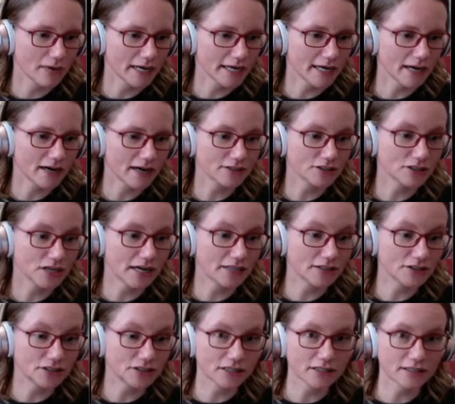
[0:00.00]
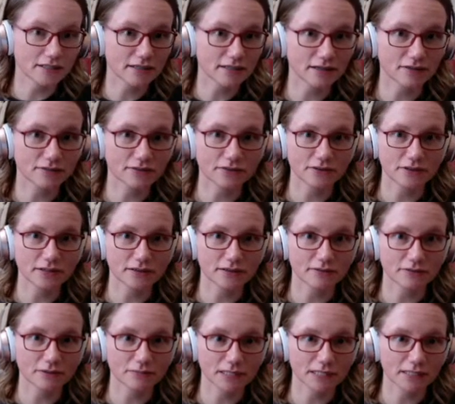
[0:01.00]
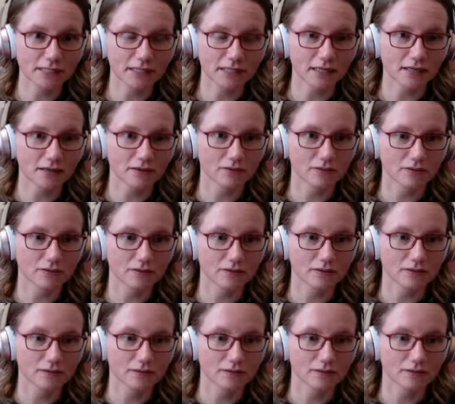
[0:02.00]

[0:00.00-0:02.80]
Oh my gosh, I just downloaded it from his account.